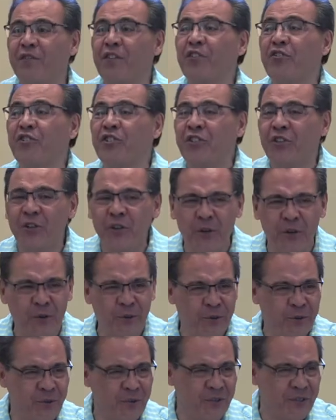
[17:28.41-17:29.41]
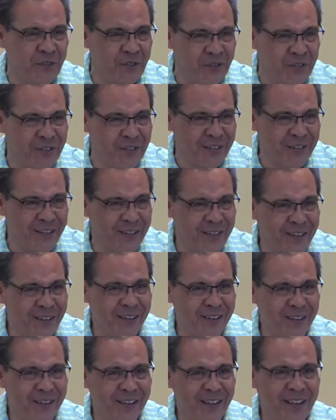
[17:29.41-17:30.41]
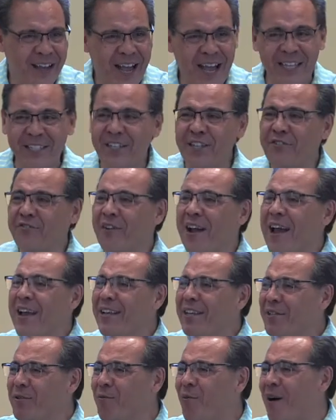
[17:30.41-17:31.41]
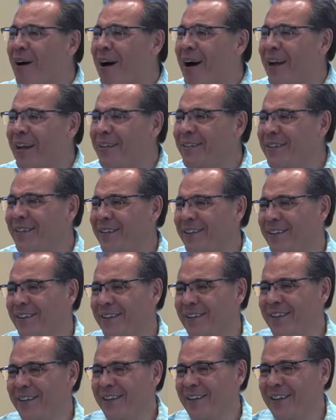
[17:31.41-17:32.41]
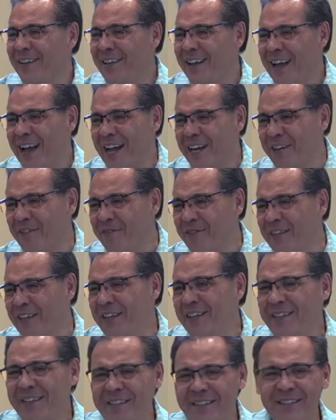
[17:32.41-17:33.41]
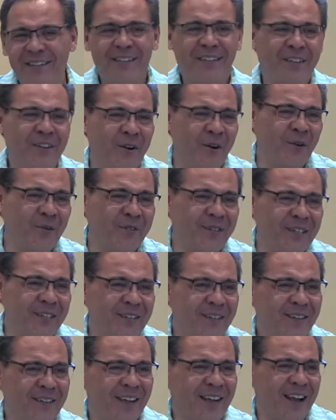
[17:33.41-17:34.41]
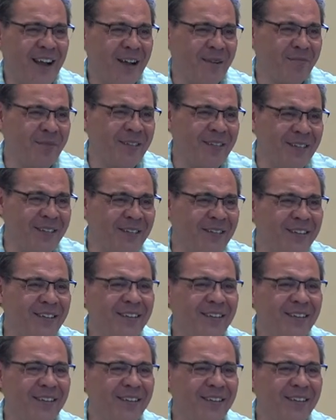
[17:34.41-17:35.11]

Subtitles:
of the Jews, as he drank his wine out of the golden goblet.